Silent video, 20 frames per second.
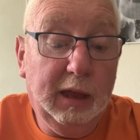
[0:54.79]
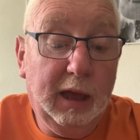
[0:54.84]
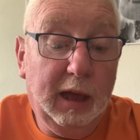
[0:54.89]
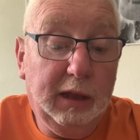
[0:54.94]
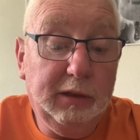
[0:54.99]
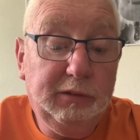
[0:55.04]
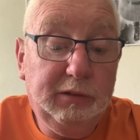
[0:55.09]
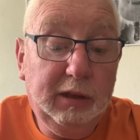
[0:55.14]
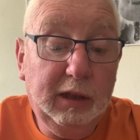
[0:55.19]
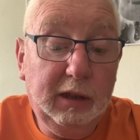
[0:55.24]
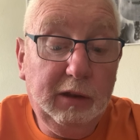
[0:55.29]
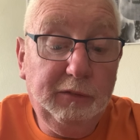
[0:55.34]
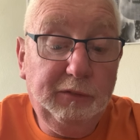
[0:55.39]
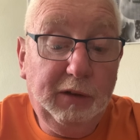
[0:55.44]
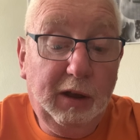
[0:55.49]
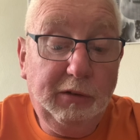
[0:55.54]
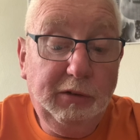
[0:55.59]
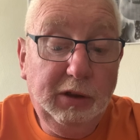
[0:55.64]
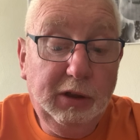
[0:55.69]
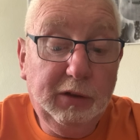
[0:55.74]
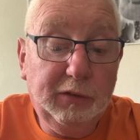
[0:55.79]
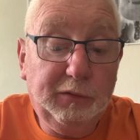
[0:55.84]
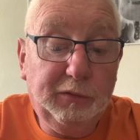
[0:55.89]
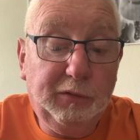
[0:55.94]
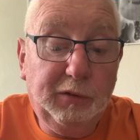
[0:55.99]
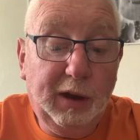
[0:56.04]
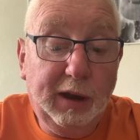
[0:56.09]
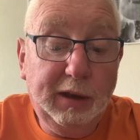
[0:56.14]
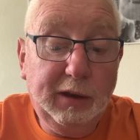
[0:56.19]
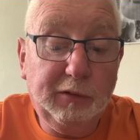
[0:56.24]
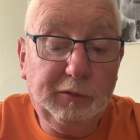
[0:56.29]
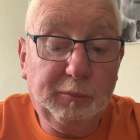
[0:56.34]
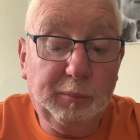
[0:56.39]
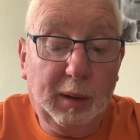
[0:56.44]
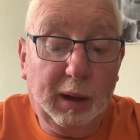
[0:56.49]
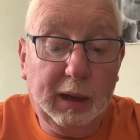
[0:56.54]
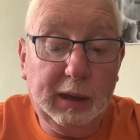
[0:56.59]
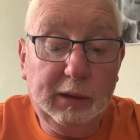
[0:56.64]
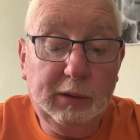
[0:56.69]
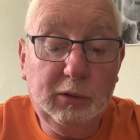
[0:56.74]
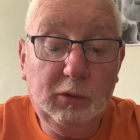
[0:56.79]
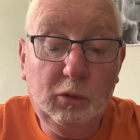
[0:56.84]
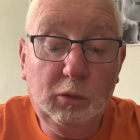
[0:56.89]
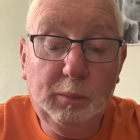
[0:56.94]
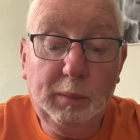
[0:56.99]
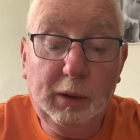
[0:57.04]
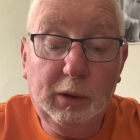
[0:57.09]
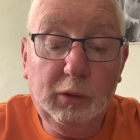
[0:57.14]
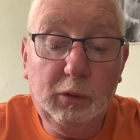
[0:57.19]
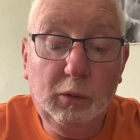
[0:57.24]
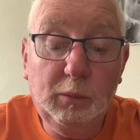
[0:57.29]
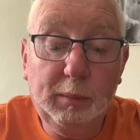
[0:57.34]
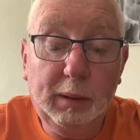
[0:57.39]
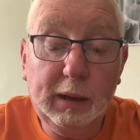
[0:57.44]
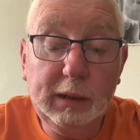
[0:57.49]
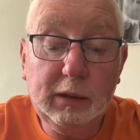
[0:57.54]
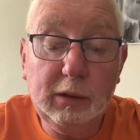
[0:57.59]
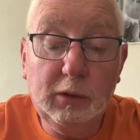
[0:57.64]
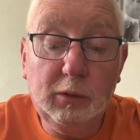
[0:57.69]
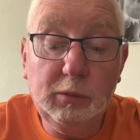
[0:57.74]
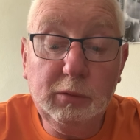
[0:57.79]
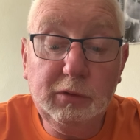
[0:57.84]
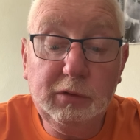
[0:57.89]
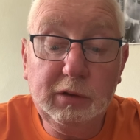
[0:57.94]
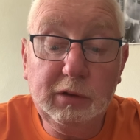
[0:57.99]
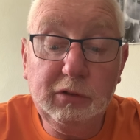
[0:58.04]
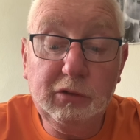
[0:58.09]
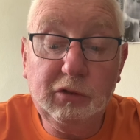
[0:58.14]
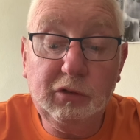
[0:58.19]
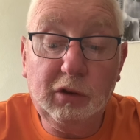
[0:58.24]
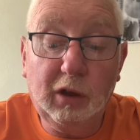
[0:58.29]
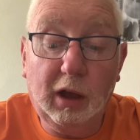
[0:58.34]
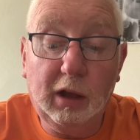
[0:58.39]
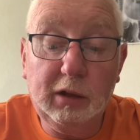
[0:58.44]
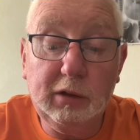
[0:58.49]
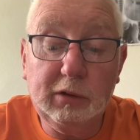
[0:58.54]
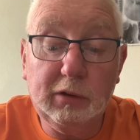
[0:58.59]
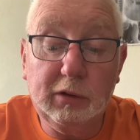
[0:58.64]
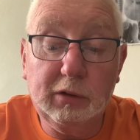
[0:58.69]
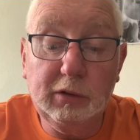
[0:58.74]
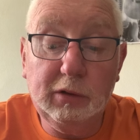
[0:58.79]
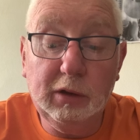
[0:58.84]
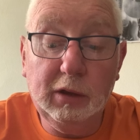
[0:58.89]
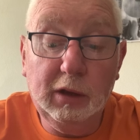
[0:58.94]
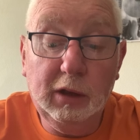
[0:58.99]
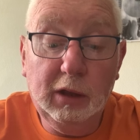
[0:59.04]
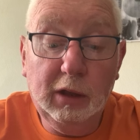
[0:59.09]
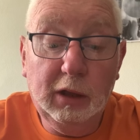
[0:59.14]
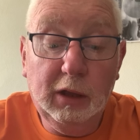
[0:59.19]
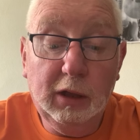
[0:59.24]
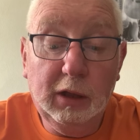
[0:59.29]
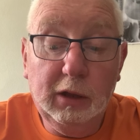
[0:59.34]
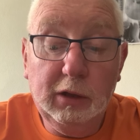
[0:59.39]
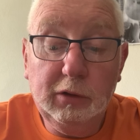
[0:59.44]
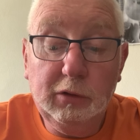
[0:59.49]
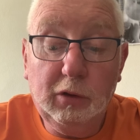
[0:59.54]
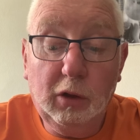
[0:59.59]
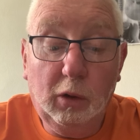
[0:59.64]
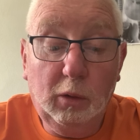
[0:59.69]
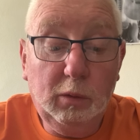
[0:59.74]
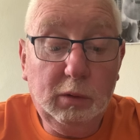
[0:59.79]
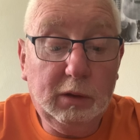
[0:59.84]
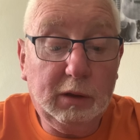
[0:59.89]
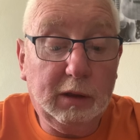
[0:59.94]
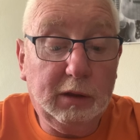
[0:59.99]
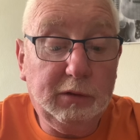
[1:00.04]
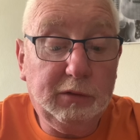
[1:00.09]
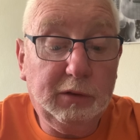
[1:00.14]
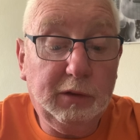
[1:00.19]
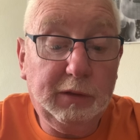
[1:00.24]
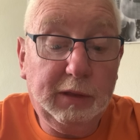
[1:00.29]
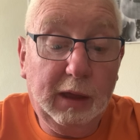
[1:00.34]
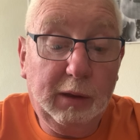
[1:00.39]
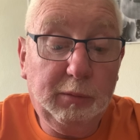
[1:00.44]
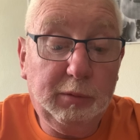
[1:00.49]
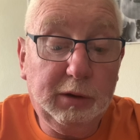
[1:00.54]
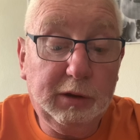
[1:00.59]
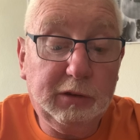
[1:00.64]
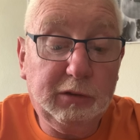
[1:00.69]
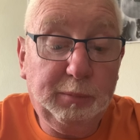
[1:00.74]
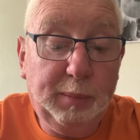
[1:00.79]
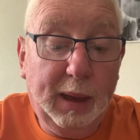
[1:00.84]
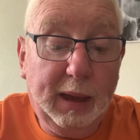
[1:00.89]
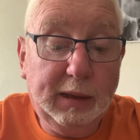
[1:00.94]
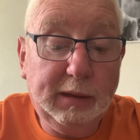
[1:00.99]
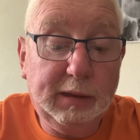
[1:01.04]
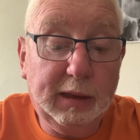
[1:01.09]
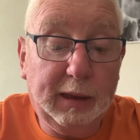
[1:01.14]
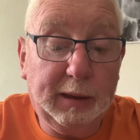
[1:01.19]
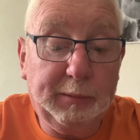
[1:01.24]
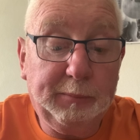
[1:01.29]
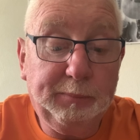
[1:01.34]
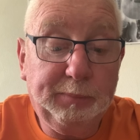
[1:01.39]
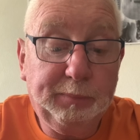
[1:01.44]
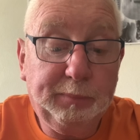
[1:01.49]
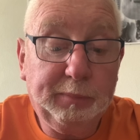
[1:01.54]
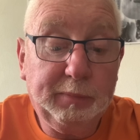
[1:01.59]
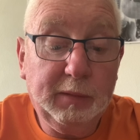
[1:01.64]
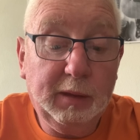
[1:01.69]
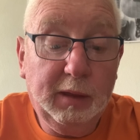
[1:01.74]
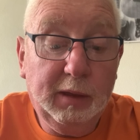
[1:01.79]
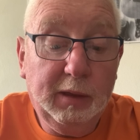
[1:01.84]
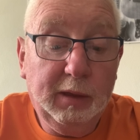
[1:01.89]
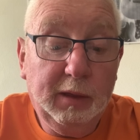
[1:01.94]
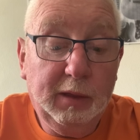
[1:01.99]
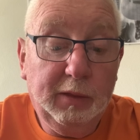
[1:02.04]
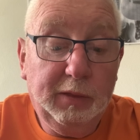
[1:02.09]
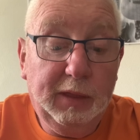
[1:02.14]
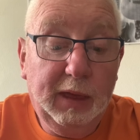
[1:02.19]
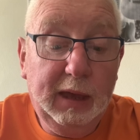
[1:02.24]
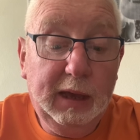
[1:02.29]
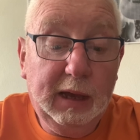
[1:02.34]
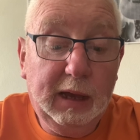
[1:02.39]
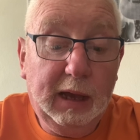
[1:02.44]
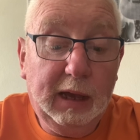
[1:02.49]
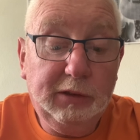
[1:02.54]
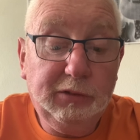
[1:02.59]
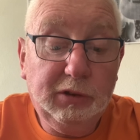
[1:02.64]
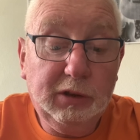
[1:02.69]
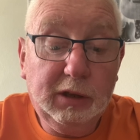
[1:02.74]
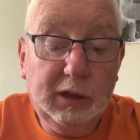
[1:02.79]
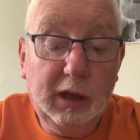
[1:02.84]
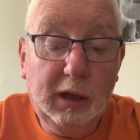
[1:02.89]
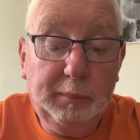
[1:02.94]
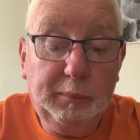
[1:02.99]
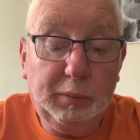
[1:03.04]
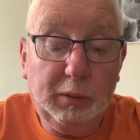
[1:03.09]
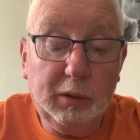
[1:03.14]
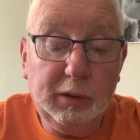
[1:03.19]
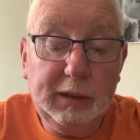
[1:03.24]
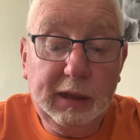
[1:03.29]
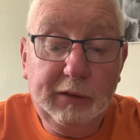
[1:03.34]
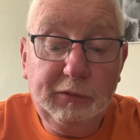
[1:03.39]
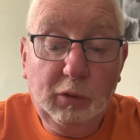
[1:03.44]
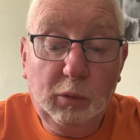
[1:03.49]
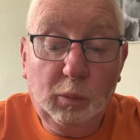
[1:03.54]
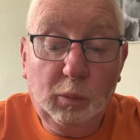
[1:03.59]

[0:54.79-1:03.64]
Until a very good friend of mine, whom I'd known since childhood, told us that they were expecting. They, as a couple, never